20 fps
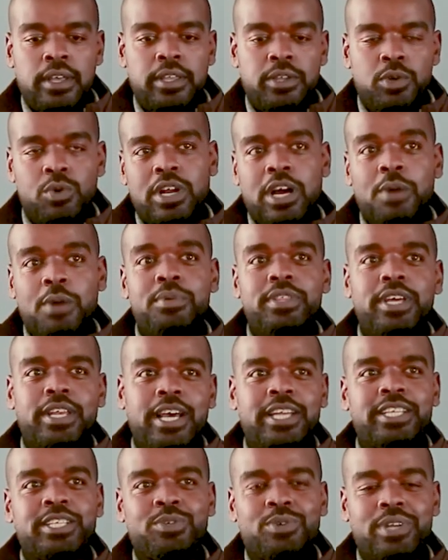you'll come with an
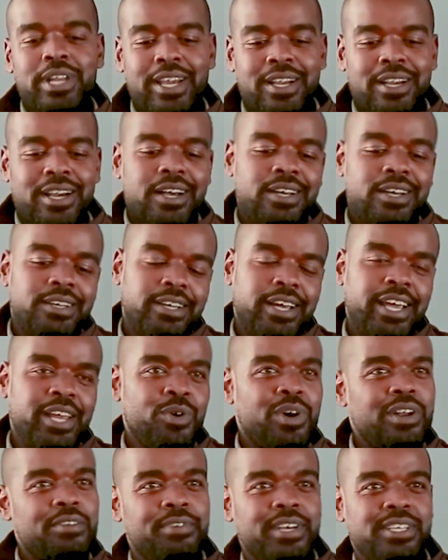attitude like, ah, I
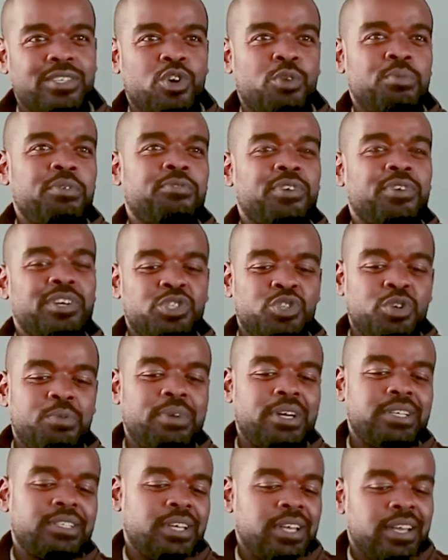know Alfie has called me for a job,
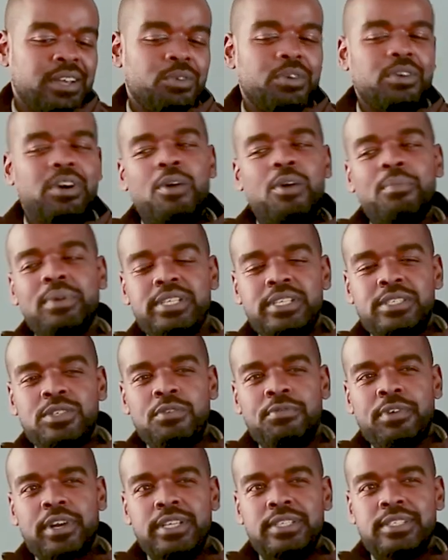but well, how much is he
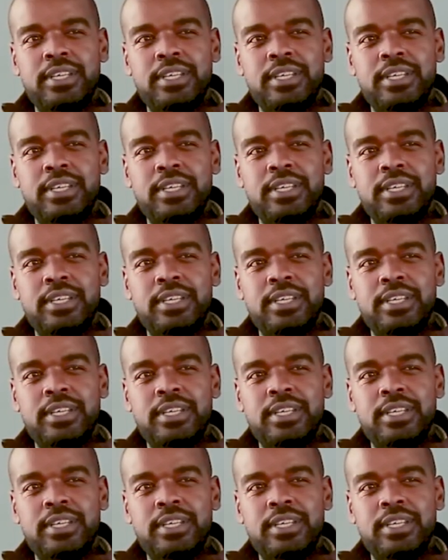offering?